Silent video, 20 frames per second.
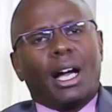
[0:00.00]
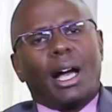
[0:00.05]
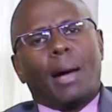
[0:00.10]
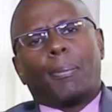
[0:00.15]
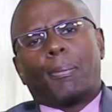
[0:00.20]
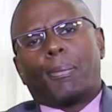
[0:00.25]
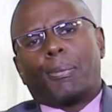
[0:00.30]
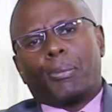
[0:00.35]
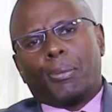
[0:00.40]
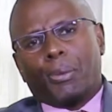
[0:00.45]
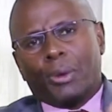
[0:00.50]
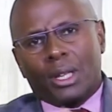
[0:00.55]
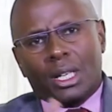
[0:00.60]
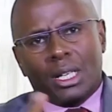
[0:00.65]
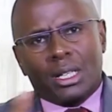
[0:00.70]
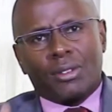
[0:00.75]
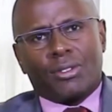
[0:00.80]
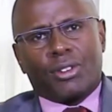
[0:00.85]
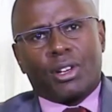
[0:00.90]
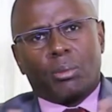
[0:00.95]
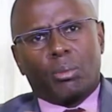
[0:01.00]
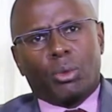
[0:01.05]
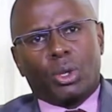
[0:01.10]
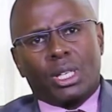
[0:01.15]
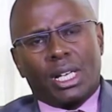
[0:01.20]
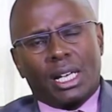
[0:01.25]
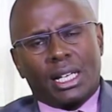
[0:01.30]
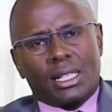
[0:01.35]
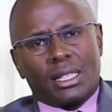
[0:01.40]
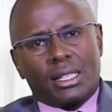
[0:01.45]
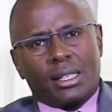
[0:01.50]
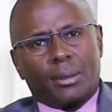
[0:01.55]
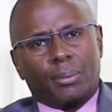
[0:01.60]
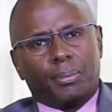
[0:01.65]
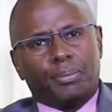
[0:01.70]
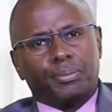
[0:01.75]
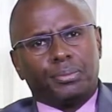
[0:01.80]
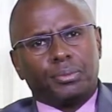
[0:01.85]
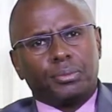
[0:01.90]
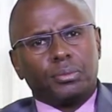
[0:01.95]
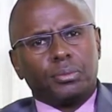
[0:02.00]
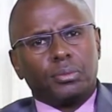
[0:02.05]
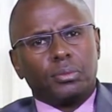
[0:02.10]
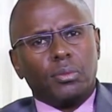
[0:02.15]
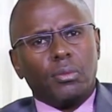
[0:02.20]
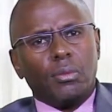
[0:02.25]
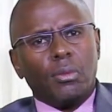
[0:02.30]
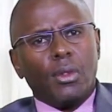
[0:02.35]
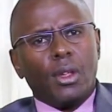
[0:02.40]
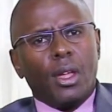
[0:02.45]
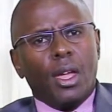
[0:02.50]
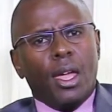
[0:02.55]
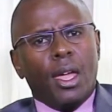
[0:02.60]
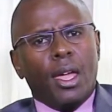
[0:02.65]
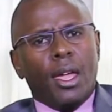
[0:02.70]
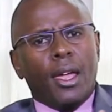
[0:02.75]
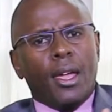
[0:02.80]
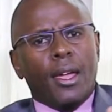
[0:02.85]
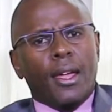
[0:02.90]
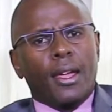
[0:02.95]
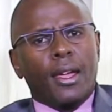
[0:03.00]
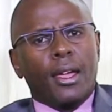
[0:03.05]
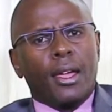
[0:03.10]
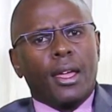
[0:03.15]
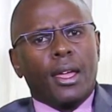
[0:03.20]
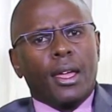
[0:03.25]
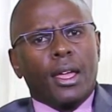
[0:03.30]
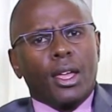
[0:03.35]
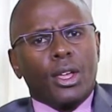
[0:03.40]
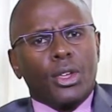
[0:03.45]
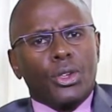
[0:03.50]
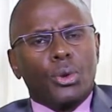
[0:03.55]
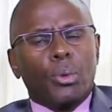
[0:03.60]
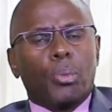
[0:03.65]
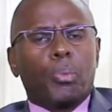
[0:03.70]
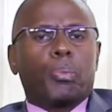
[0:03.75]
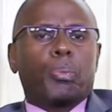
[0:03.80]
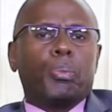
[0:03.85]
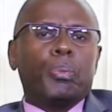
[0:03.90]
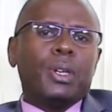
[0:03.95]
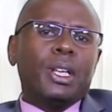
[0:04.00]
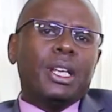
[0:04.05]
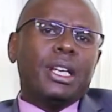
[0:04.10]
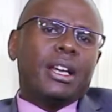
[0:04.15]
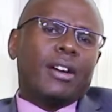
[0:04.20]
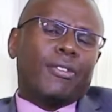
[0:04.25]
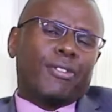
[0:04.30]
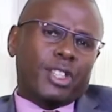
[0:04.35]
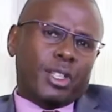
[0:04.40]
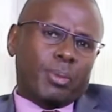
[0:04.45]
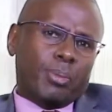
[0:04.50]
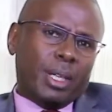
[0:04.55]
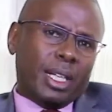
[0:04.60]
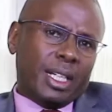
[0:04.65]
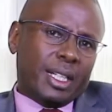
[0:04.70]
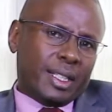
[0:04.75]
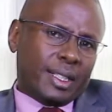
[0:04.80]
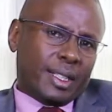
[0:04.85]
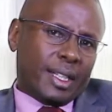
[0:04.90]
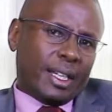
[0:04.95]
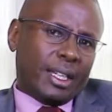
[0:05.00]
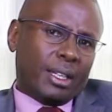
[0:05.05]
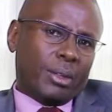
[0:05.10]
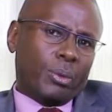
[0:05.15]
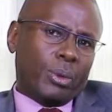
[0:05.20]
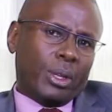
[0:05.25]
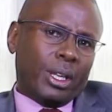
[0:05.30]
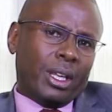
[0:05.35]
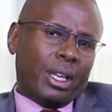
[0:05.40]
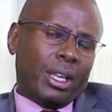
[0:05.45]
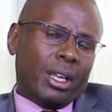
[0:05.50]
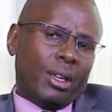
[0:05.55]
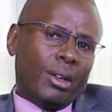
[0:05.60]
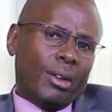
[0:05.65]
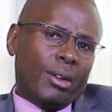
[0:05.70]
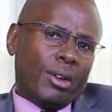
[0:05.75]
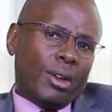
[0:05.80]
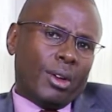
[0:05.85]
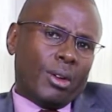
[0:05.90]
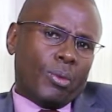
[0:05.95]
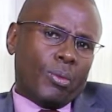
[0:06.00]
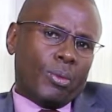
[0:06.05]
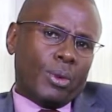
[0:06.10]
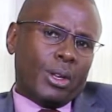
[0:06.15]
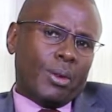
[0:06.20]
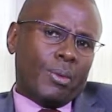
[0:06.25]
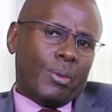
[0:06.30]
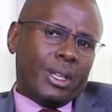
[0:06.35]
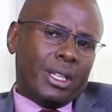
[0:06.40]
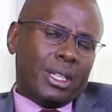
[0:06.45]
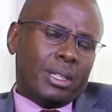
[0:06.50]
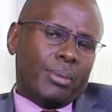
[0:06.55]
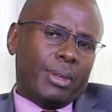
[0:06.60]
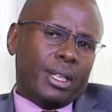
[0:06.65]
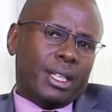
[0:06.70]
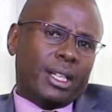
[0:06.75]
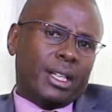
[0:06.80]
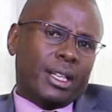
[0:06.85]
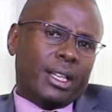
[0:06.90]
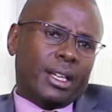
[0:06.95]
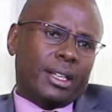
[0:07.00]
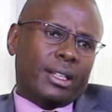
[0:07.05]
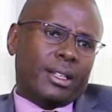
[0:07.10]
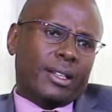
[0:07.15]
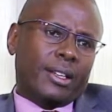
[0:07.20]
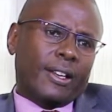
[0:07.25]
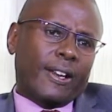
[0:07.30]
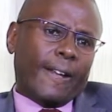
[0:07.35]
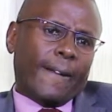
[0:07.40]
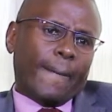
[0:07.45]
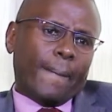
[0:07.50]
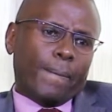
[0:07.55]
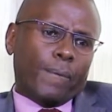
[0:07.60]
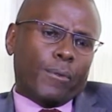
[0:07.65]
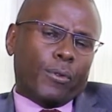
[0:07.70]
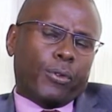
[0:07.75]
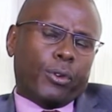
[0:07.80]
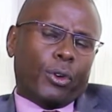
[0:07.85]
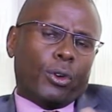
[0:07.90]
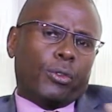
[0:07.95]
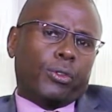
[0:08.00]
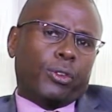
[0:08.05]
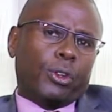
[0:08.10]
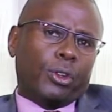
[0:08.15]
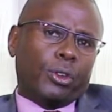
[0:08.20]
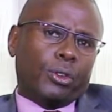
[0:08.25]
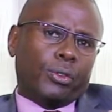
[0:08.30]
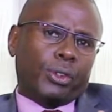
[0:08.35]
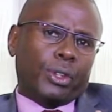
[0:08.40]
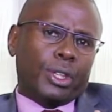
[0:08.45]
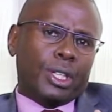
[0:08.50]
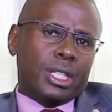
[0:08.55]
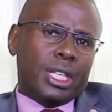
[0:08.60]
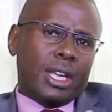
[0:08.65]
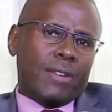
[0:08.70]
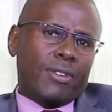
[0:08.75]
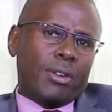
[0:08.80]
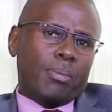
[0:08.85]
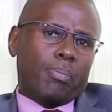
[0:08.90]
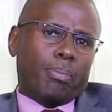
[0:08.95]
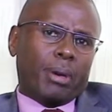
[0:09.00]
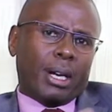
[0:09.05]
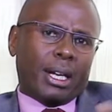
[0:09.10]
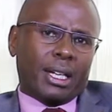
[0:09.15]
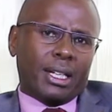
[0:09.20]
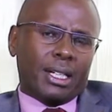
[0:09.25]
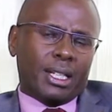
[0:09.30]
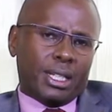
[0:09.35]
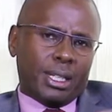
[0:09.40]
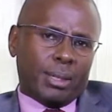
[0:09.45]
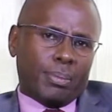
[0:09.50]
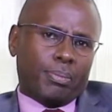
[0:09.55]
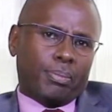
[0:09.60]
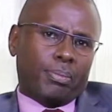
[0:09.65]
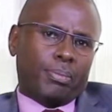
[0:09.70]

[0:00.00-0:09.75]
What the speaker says: up with a different modality. You need a feasibility study. We intimated that for the JV partnership